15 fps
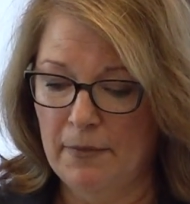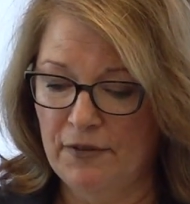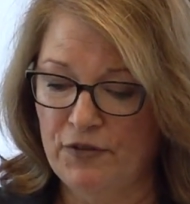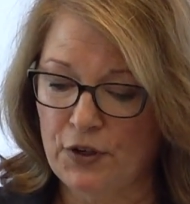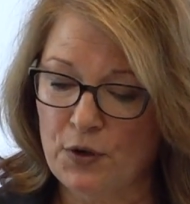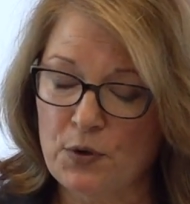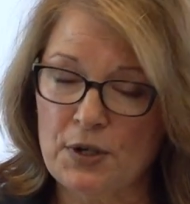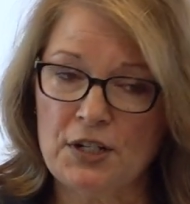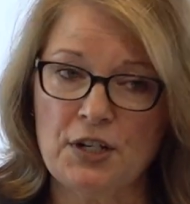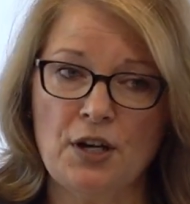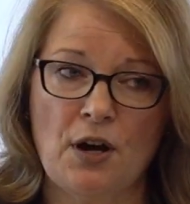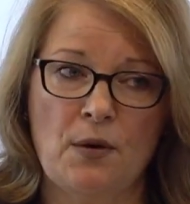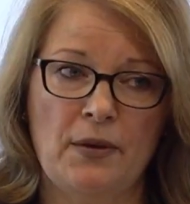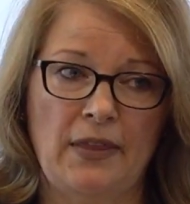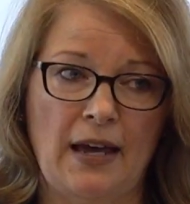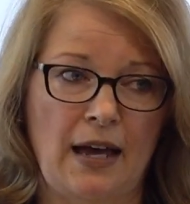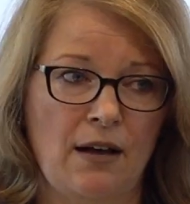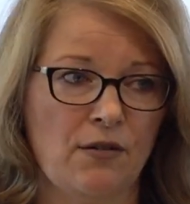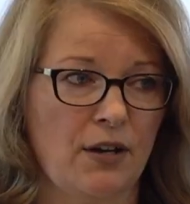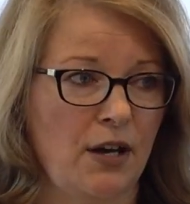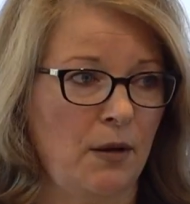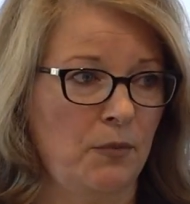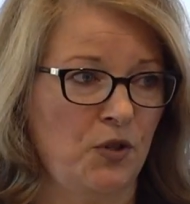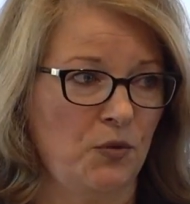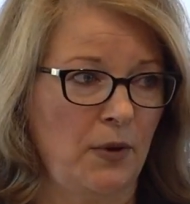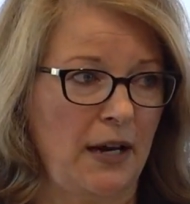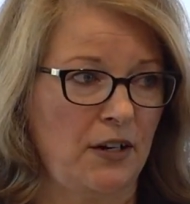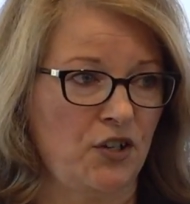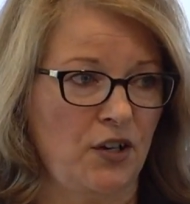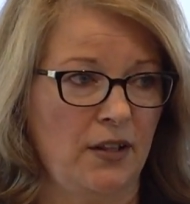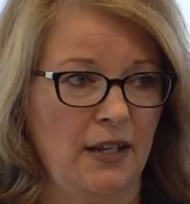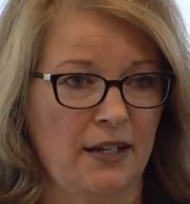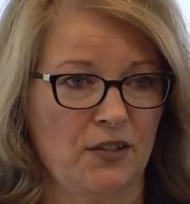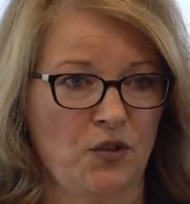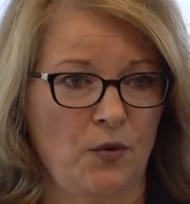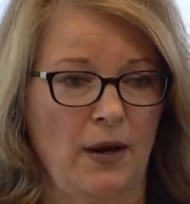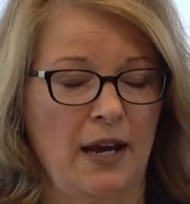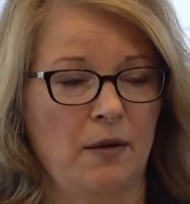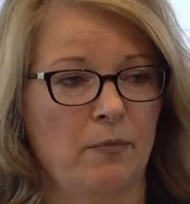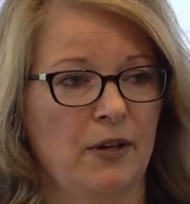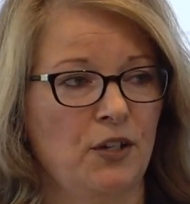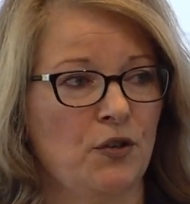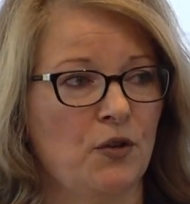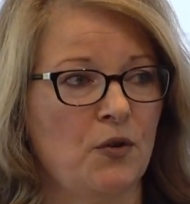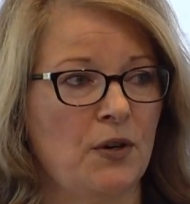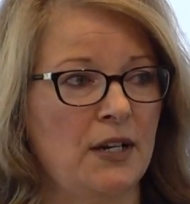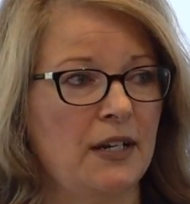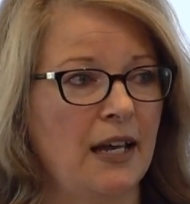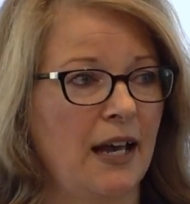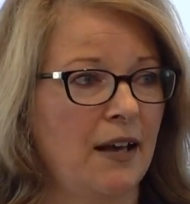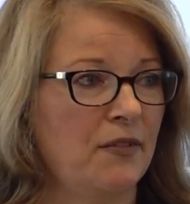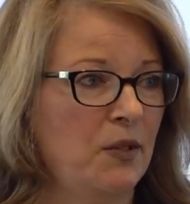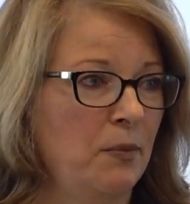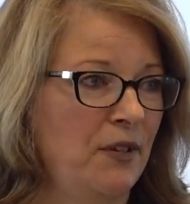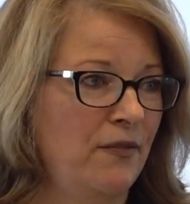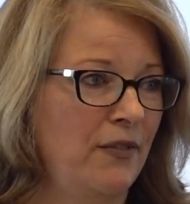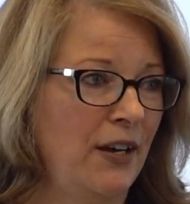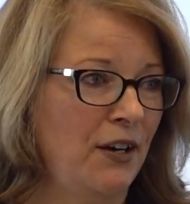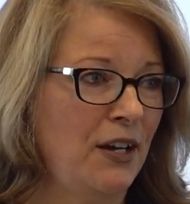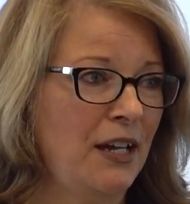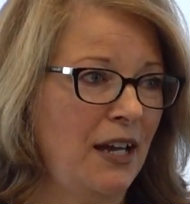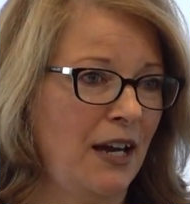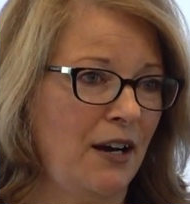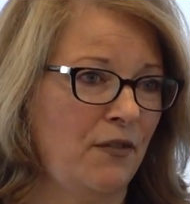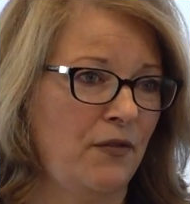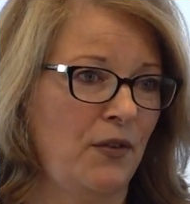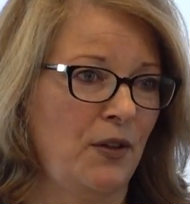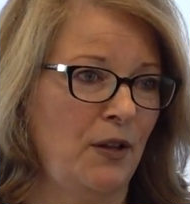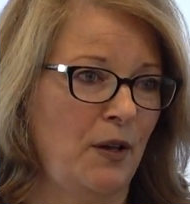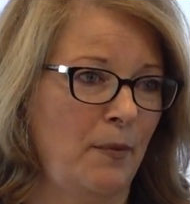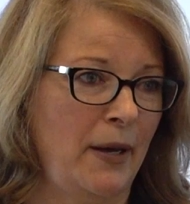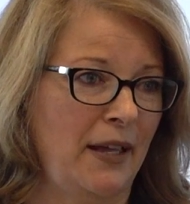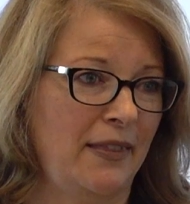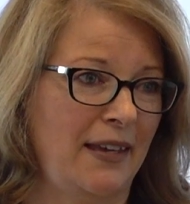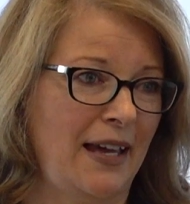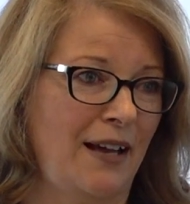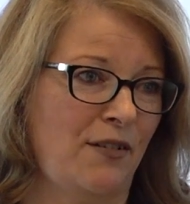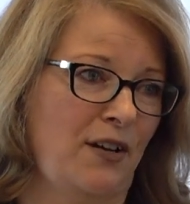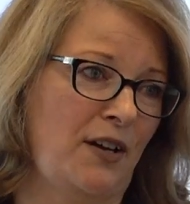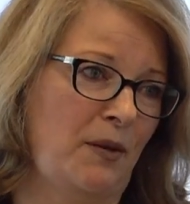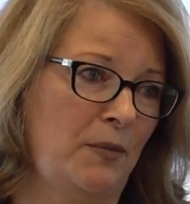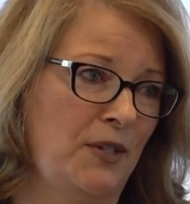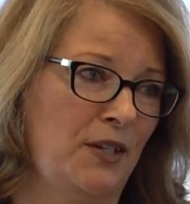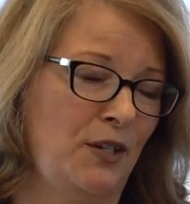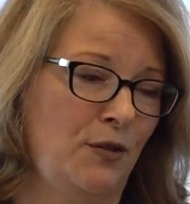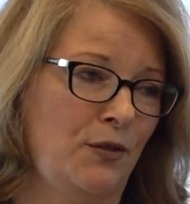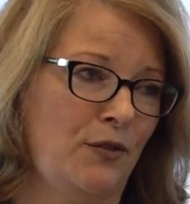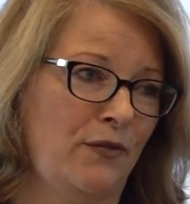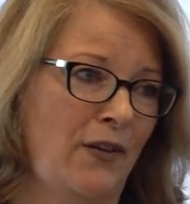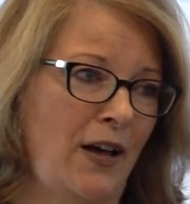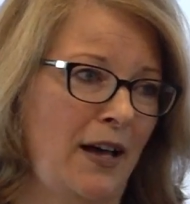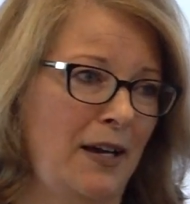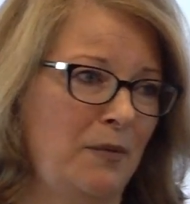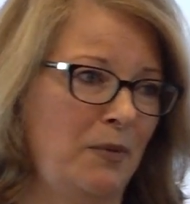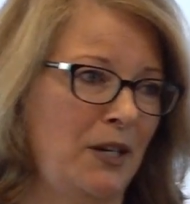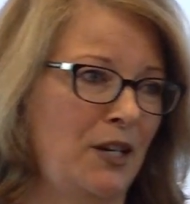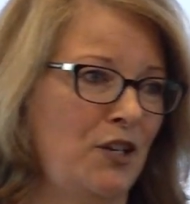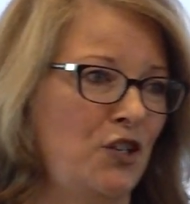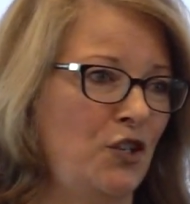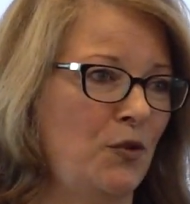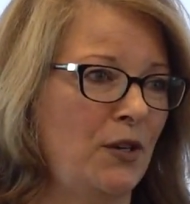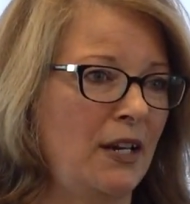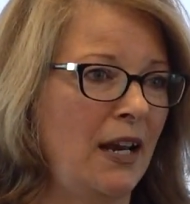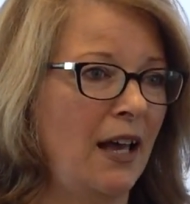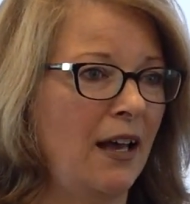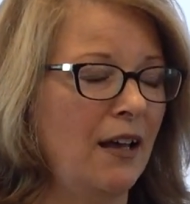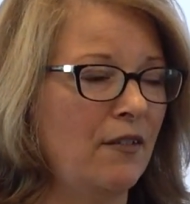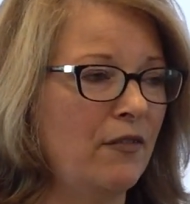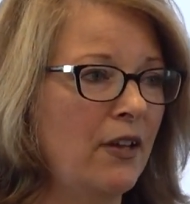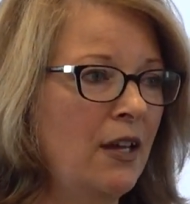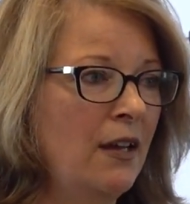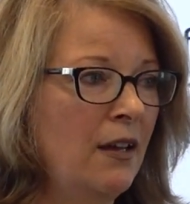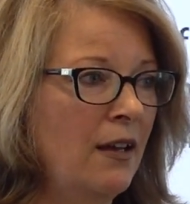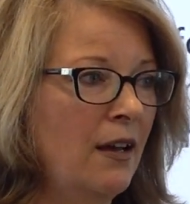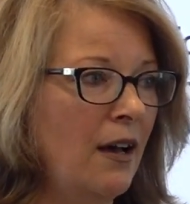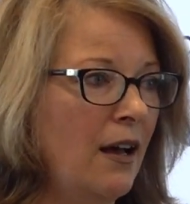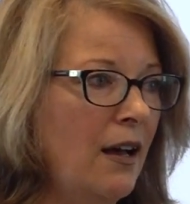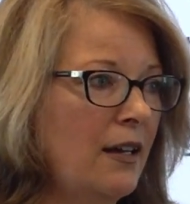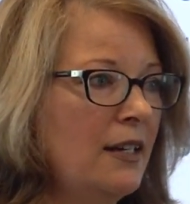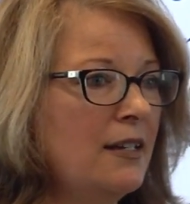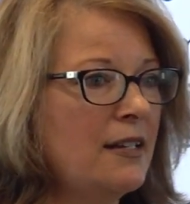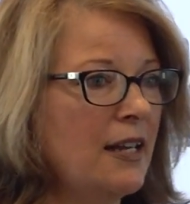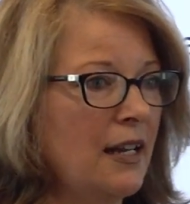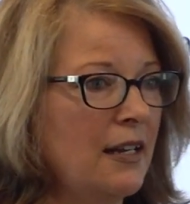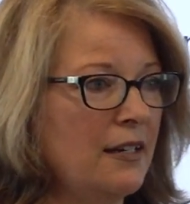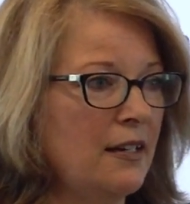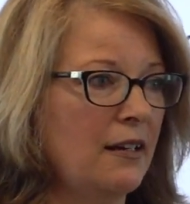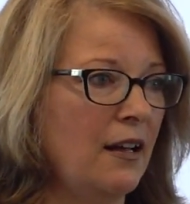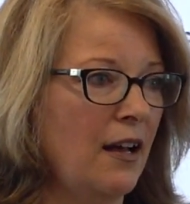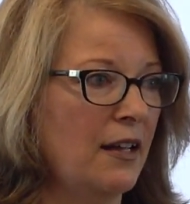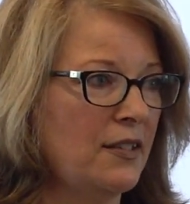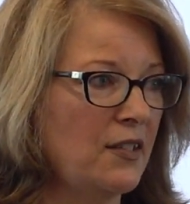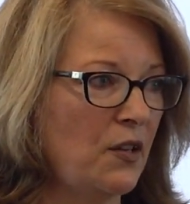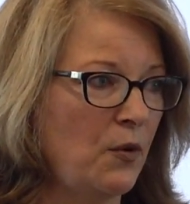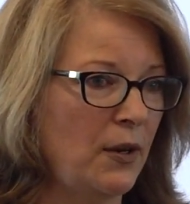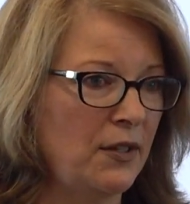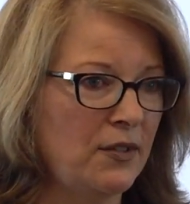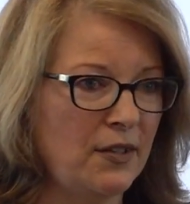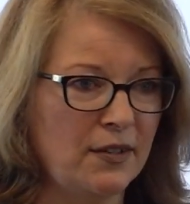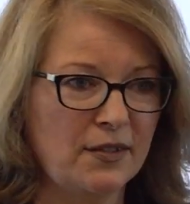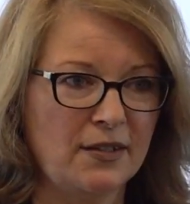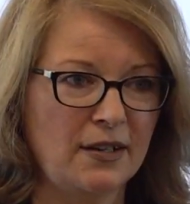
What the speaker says: If you're going to go in the outcome direction, that's great, but you're going to have to be very careful about the outcomes that you define, because you can have unintended consequences.